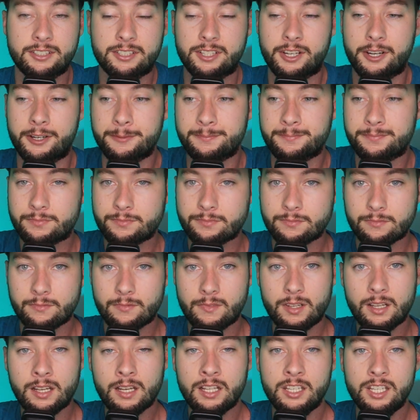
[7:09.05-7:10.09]
So
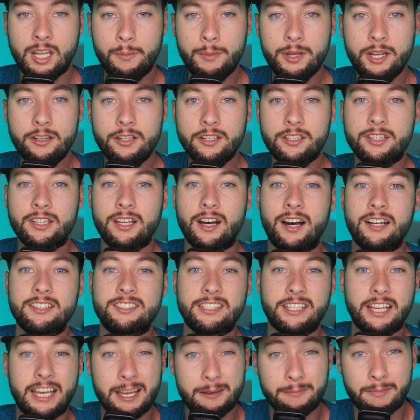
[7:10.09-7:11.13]
let me know your
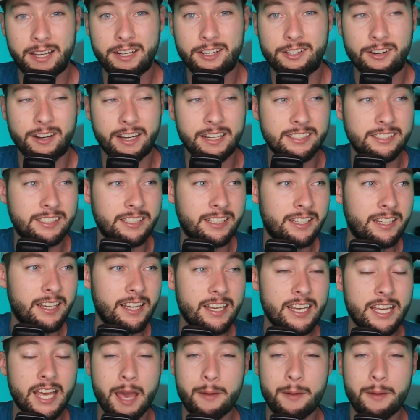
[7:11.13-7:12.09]
thoughts. Am I crazy?